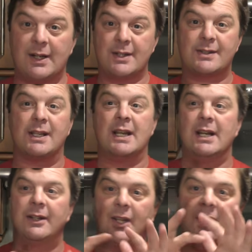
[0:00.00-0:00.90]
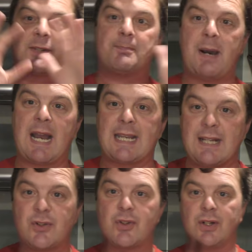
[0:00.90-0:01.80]
a nice
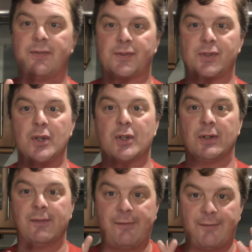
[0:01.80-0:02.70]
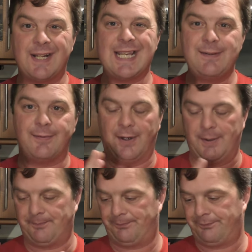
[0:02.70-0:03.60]
packaged kind of circle of flavour,